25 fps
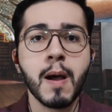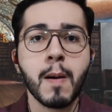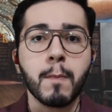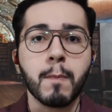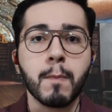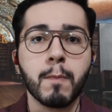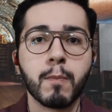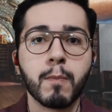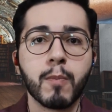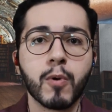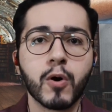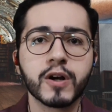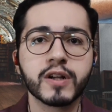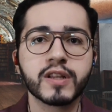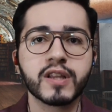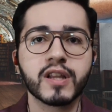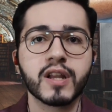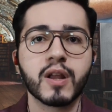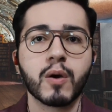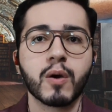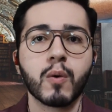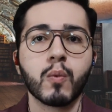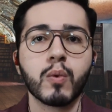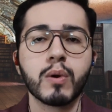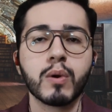More than
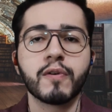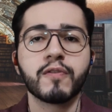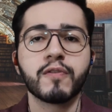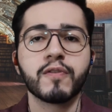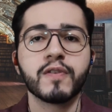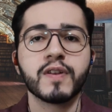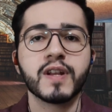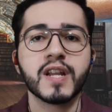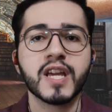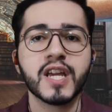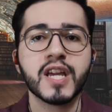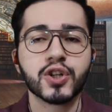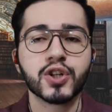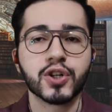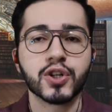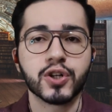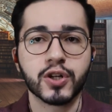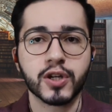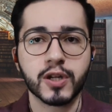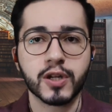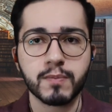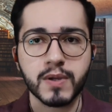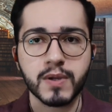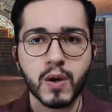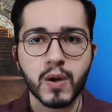a whim of nature
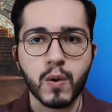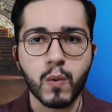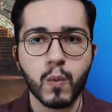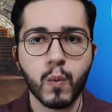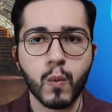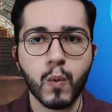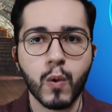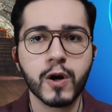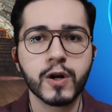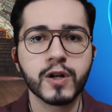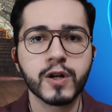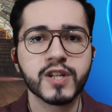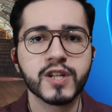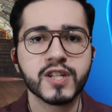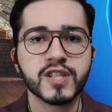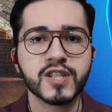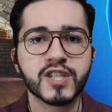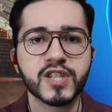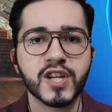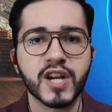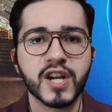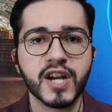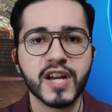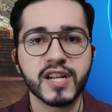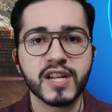can be a warning
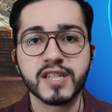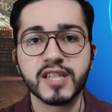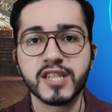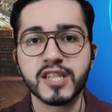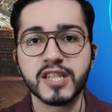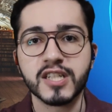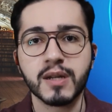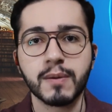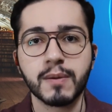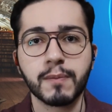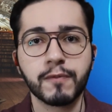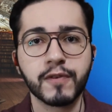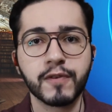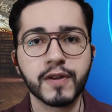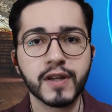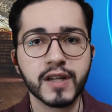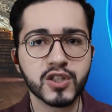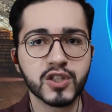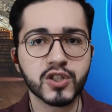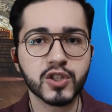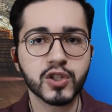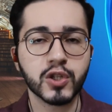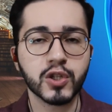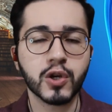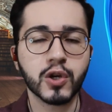sign that something
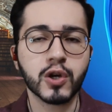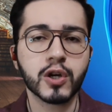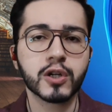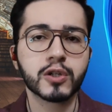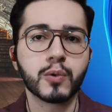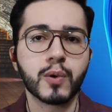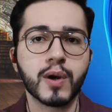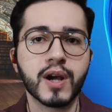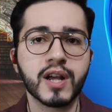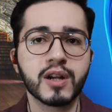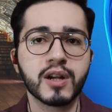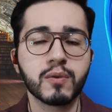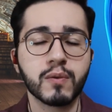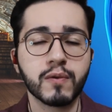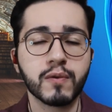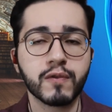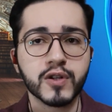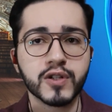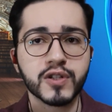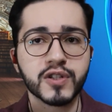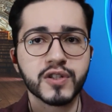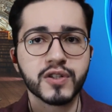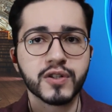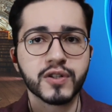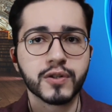is not right with
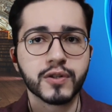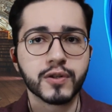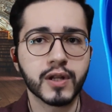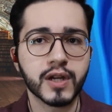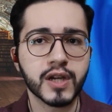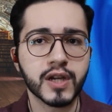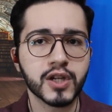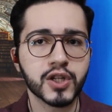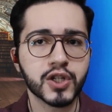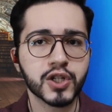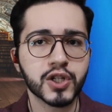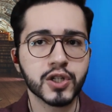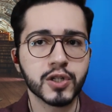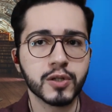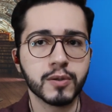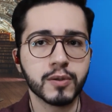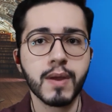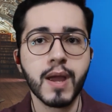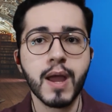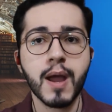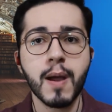your circulation,